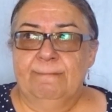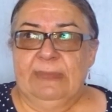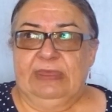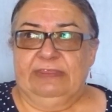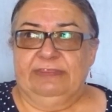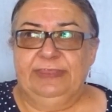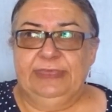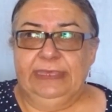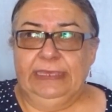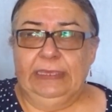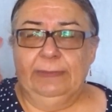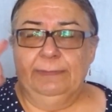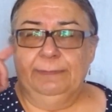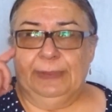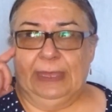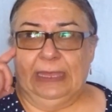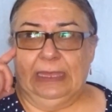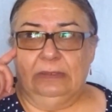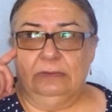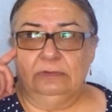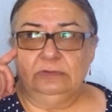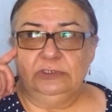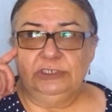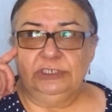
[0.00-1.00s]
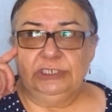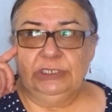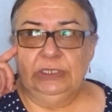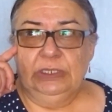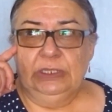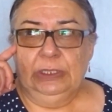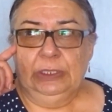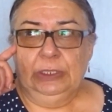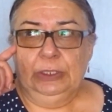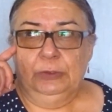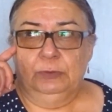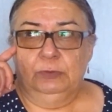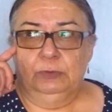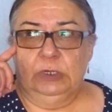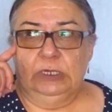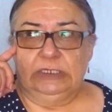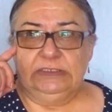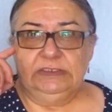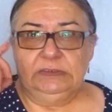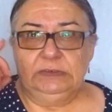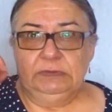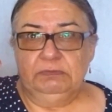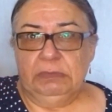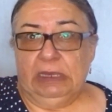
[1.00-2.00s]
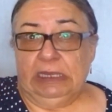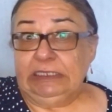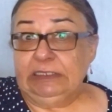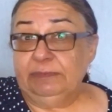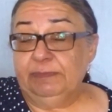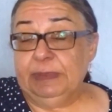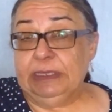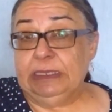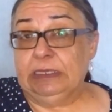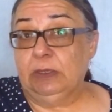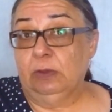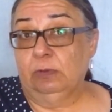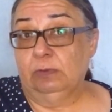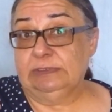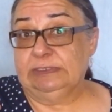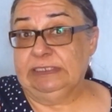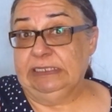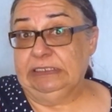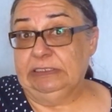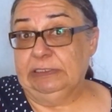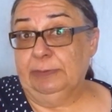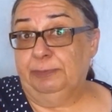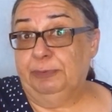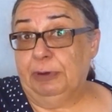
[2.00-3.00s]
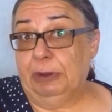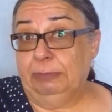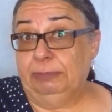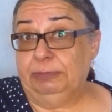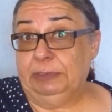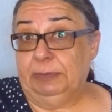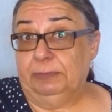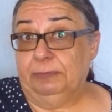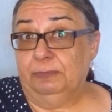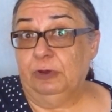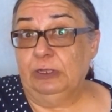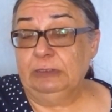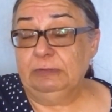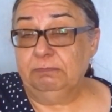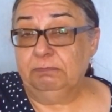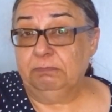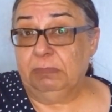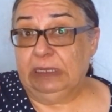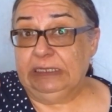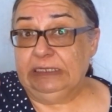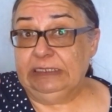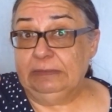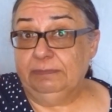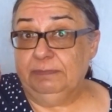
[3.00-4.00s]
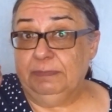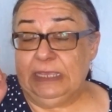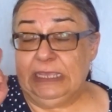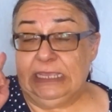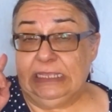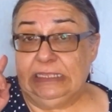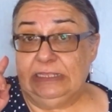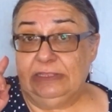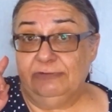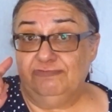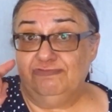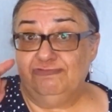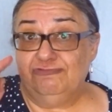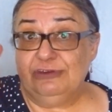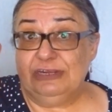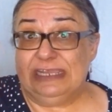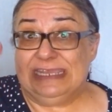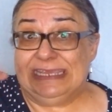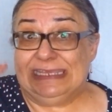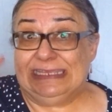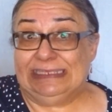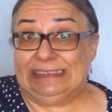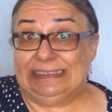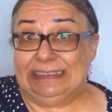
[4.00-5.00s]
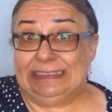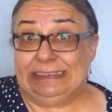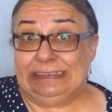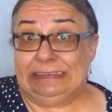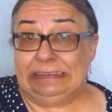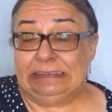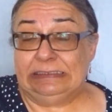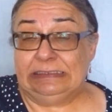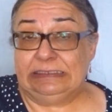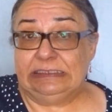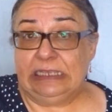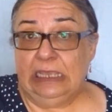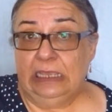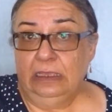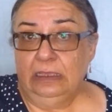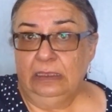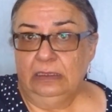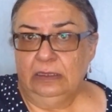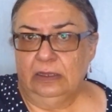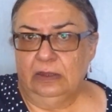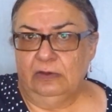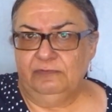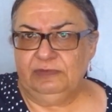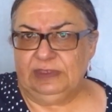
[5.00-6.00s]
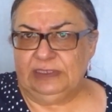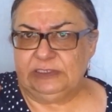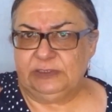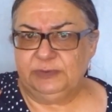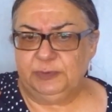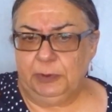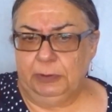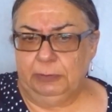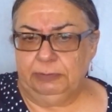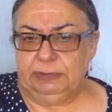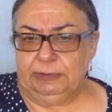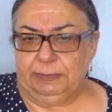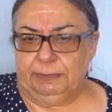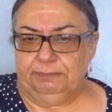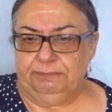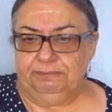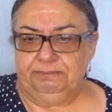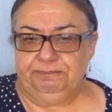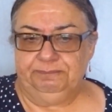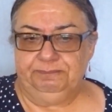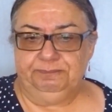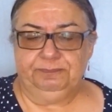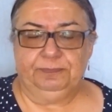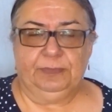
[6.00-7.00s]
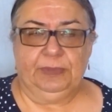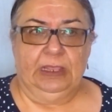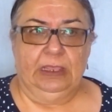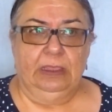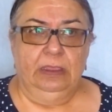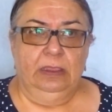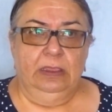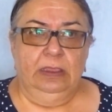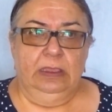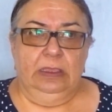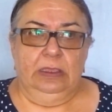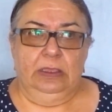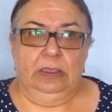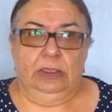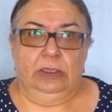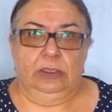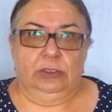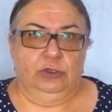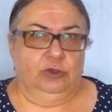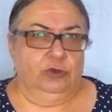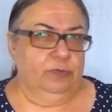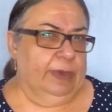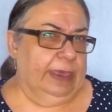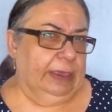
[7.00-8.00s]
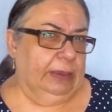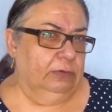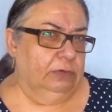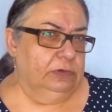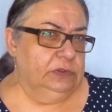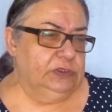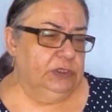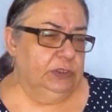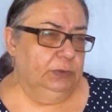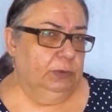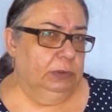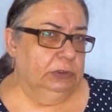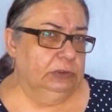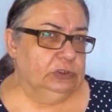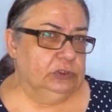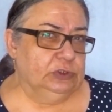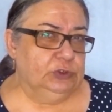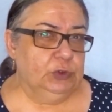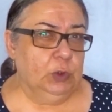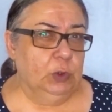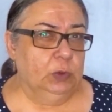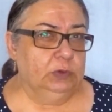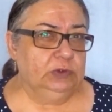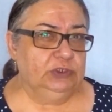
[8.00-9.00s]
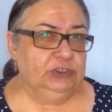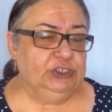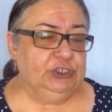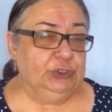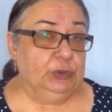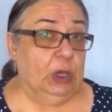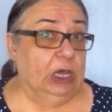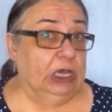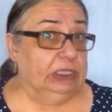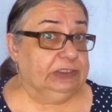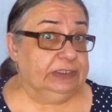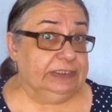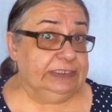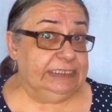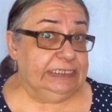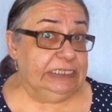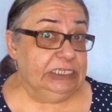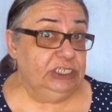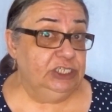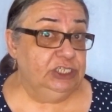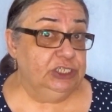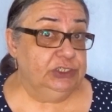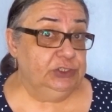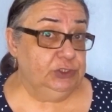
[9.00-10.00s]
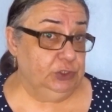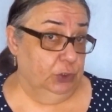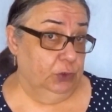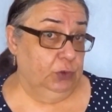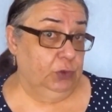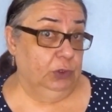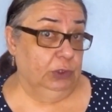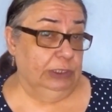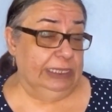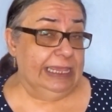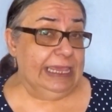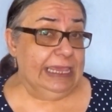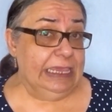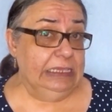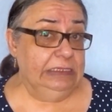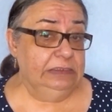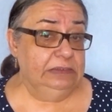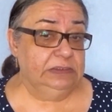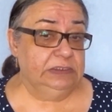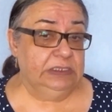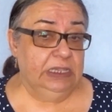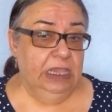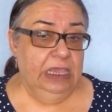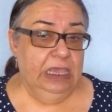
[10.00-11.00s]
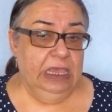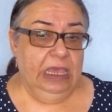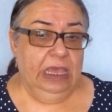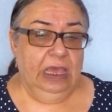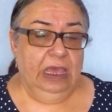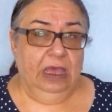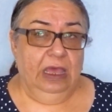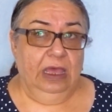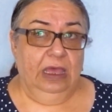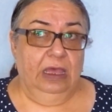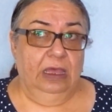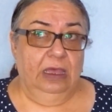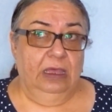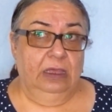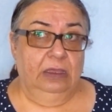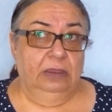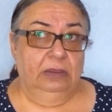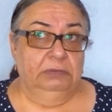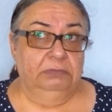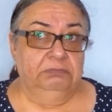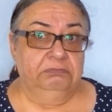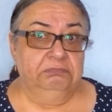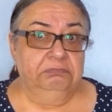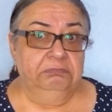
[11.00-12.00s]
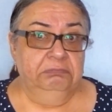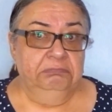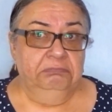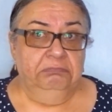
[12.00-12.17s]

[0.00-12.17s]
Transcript: Think about what might be causing the problem. What might be the reasons of this problem? You may also want to talk to other teachers, your colleagues, or